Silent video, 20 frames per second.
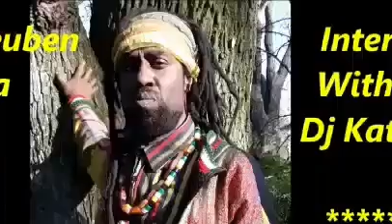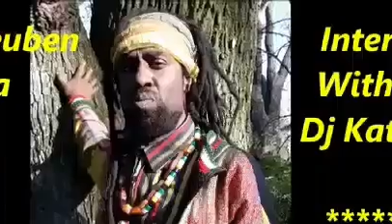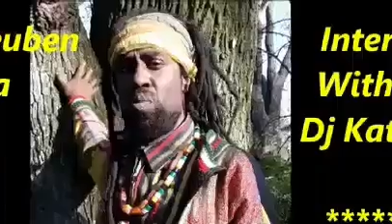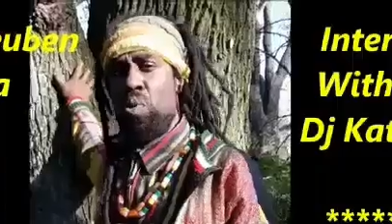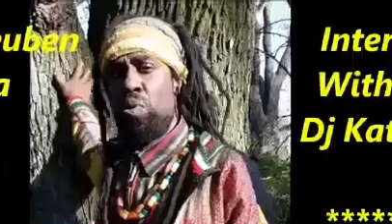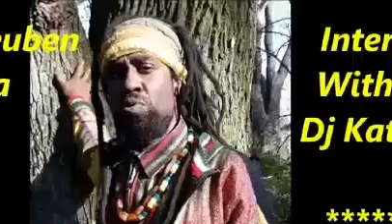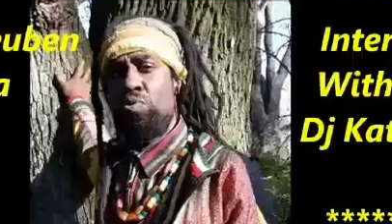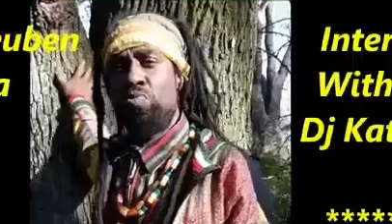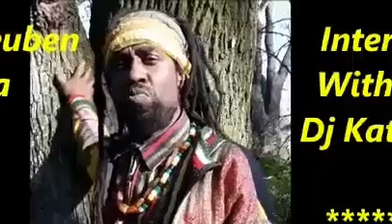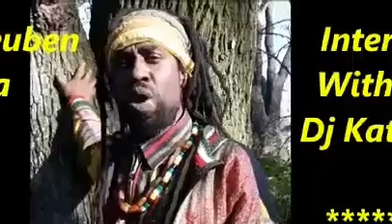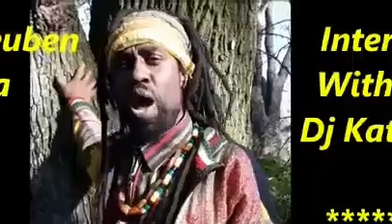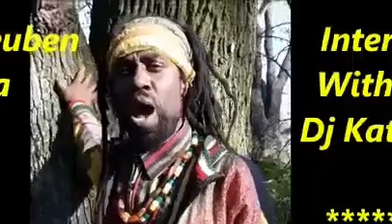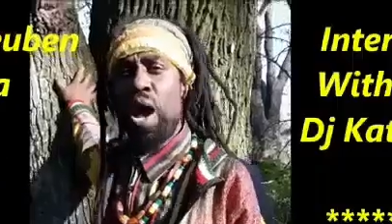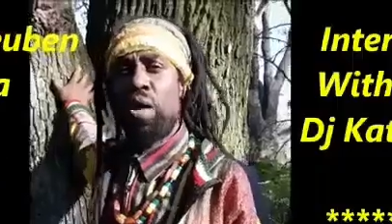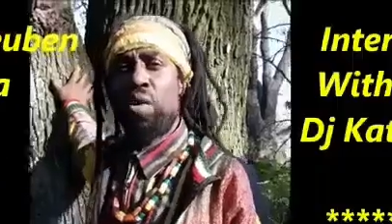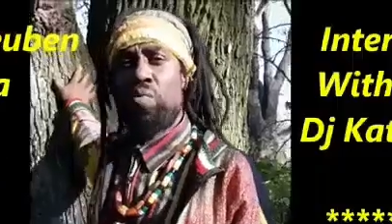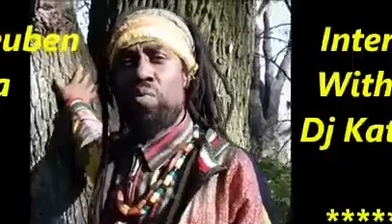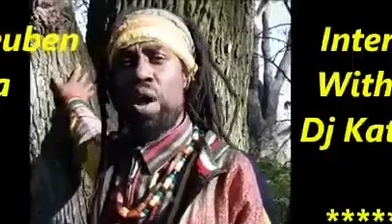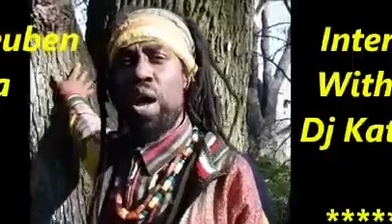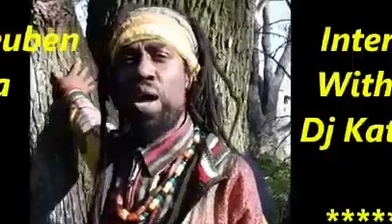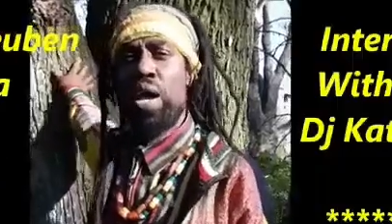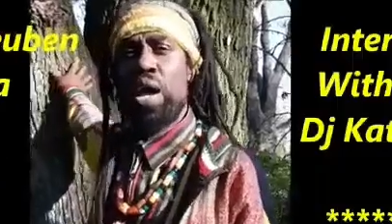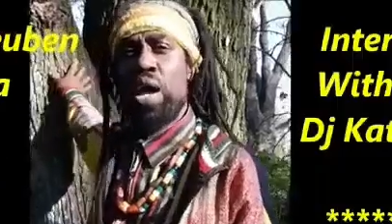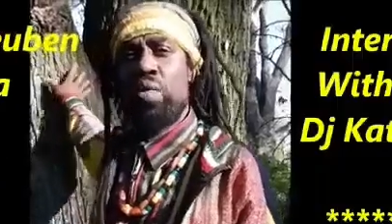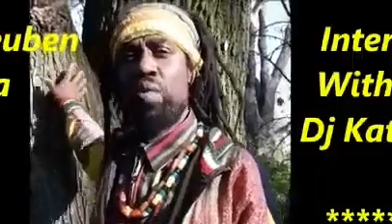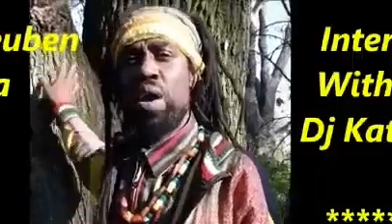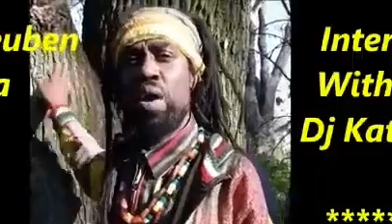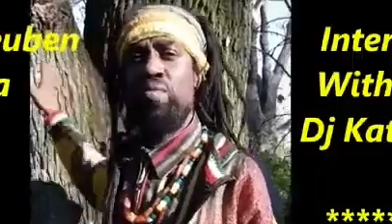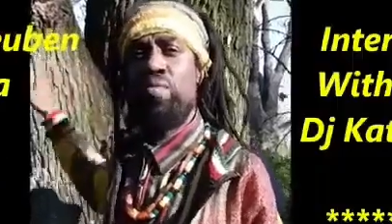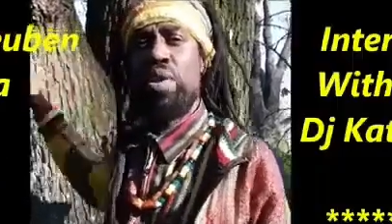Roots rock
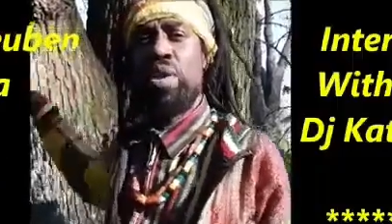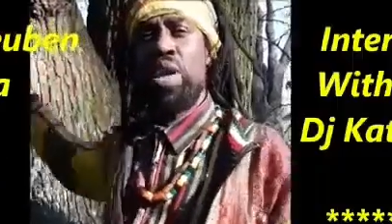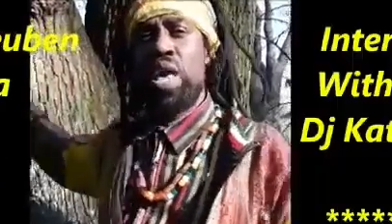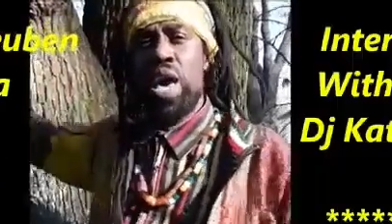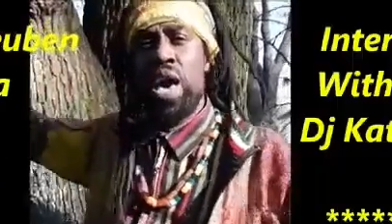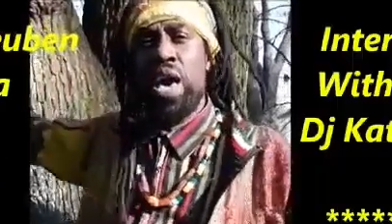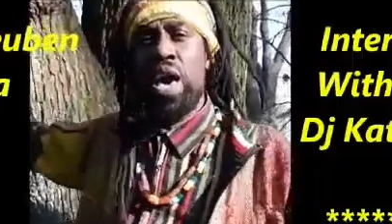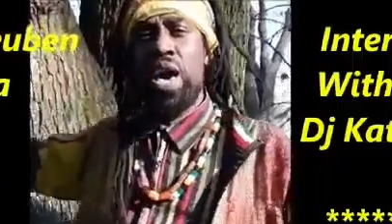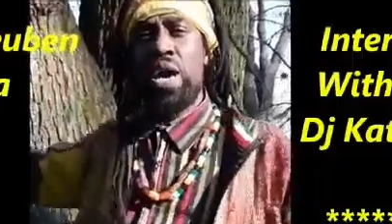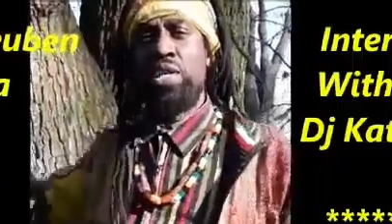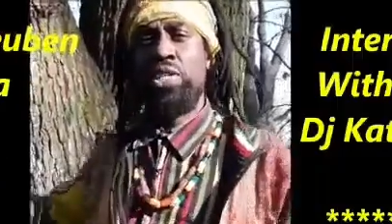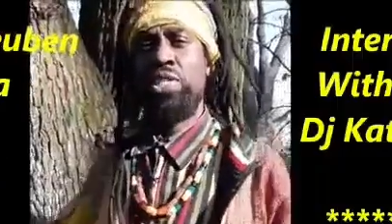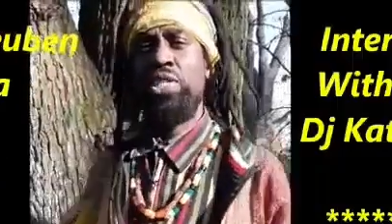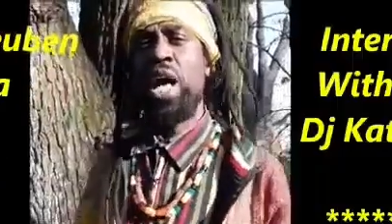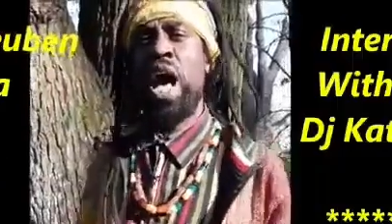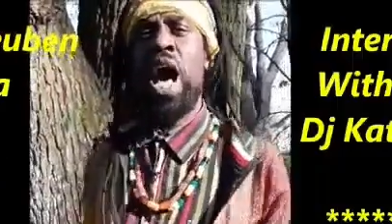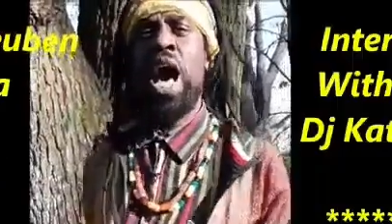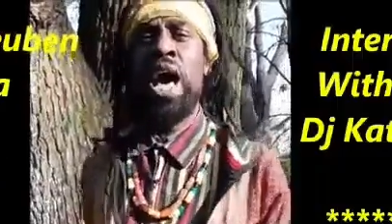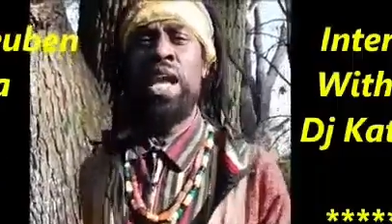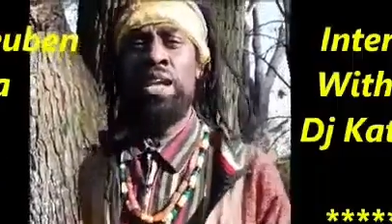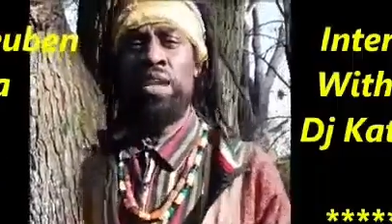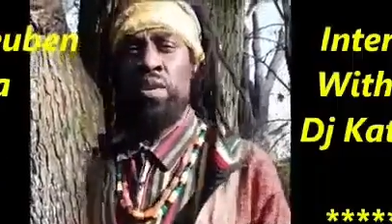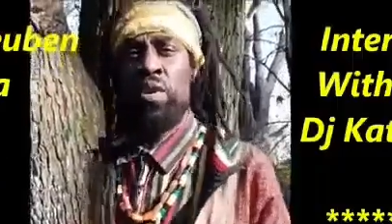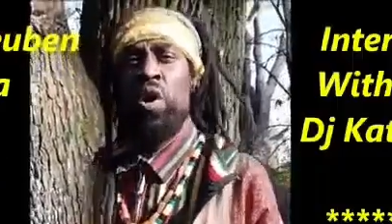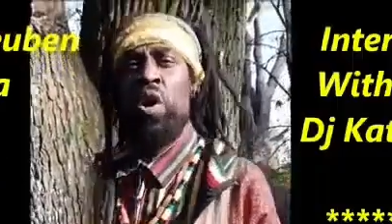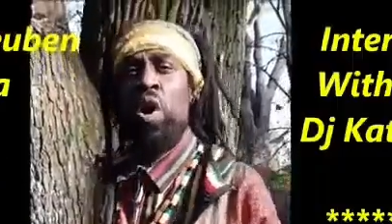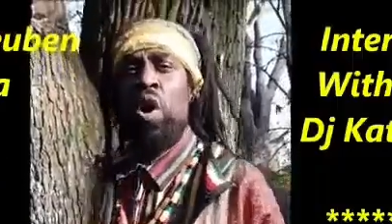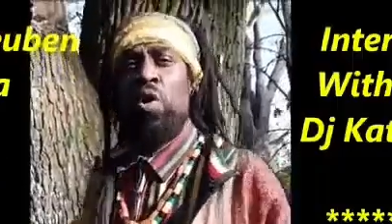reggae revelation.